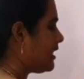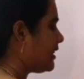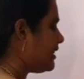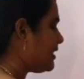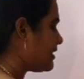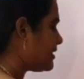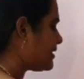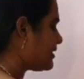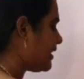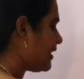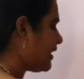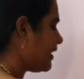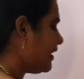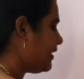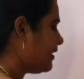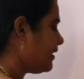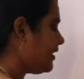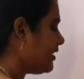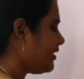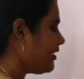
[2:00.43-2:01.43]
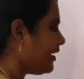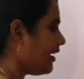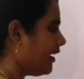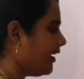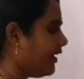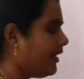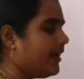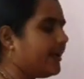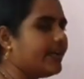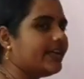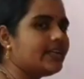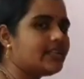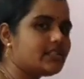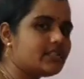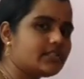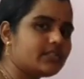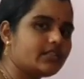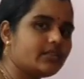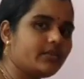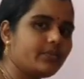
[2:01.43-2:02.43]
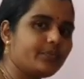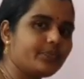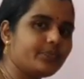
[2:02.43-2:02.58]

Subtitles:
The second thing is